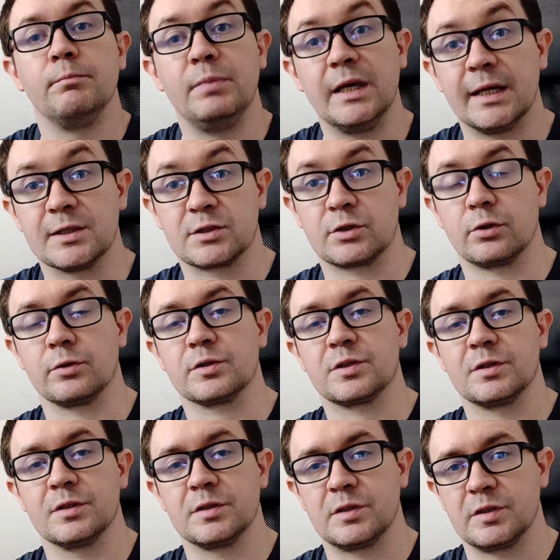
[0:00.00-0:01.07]
being as
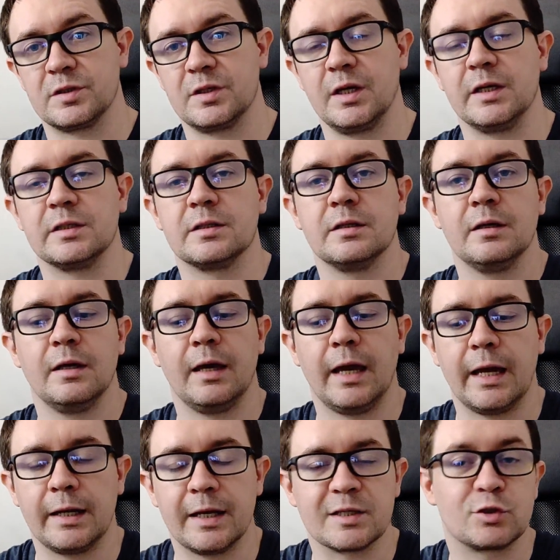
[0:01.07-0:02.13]
terse succinct and